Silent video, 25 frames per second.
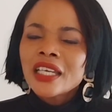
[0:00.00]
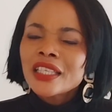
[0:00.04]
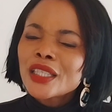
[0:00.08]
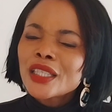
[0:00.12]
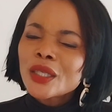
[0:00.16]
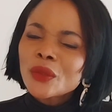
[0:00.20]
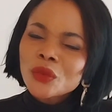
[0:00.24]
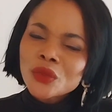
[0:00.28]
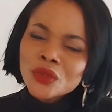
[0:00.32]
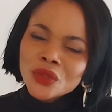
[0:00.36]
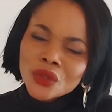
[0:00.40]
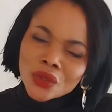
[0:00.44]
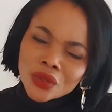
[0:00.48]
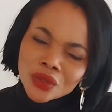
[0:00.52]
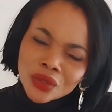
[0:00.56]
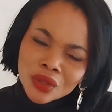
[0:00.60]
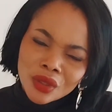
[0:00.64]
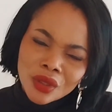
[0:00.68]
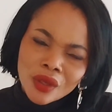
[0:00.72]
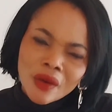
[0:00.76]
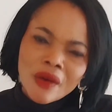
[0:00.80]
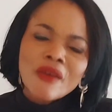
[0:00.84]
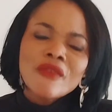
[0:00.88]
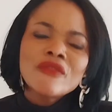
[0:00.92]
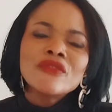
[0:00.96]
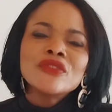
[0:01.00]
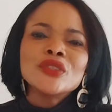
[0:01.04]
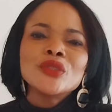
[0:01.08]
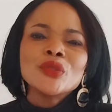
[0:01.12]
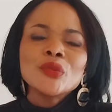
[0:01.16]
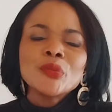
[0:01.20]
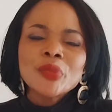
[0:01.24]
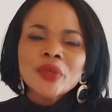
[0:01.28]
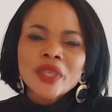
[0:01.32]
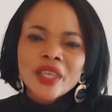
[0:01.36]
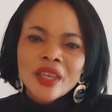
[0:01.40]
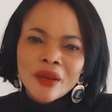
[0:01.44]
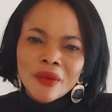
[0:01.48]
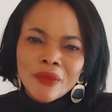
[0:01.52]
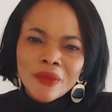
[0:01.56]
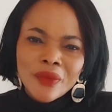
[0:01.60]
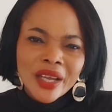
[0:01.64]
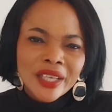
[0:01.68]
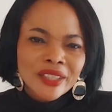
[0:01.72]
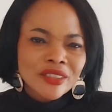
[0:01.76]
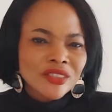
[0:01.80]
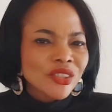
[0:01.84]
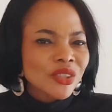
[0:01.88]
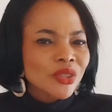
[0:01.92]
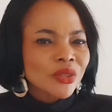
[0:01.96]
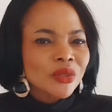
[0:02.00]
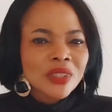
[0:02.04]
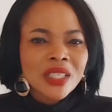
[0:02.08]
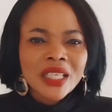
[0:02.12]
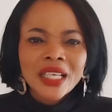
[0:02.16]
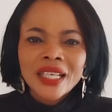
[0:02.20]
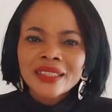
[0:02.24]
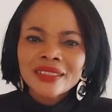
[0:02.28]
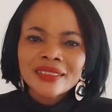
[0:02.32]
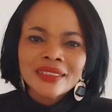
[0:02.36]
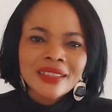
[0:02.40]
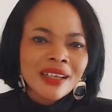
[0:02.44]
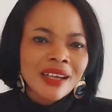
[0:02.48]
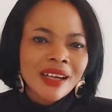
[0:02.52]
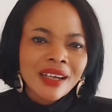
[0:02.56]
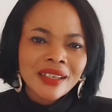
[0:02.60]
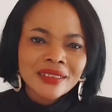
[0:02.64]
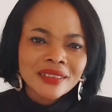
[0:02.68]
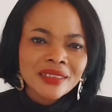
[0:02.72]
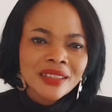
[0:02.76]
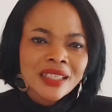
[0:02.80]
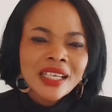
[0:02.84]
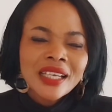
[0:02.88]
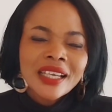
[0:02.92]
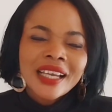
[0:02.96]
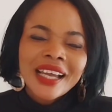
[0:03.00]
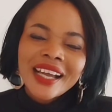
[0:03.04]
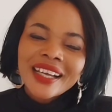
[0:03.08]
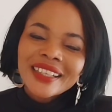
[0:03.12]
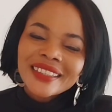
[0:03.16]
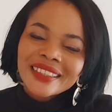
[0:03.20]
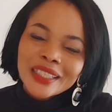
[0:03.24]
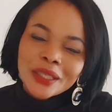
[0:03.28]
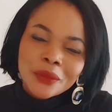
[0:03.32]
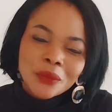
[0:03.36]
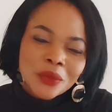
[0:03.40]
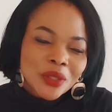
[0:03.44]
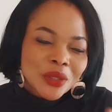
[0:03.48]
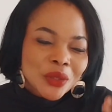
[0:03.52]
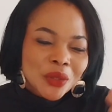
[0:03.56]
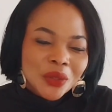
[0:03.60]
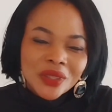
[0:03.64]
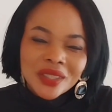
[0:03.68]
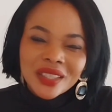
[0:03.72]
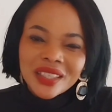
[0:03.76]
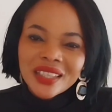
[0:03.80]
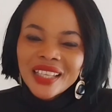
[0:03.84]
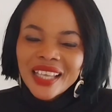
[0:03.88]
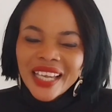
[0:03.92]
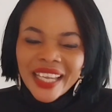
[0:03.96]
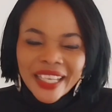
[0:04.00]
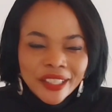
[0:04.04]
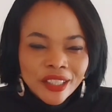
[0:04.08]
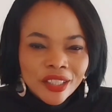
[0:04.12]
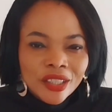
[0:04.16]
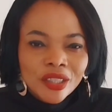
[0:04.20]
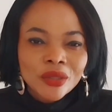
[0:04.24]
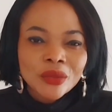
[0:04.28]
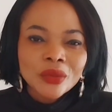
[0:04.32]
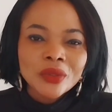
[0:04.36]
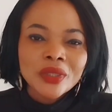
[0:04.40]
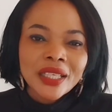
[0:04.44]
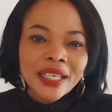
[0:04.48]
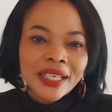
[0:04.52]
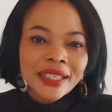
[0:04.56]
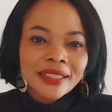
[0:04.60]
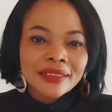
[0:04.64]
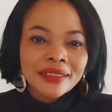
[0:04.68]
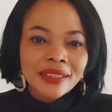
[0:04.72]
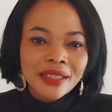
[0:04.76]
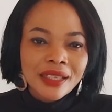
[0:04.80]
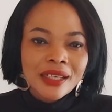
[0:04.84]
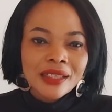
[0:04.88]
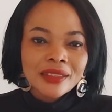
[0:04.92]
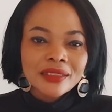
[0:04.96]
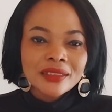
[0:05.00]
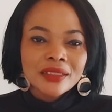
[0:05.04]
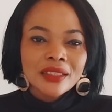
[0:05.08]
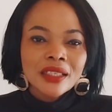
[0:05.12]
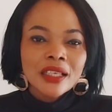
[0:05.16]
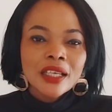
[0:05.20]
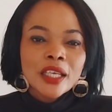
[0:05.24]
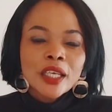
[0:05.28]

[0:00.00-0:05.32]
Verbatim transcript: They will not love to be around you like that, and they will not like you like that.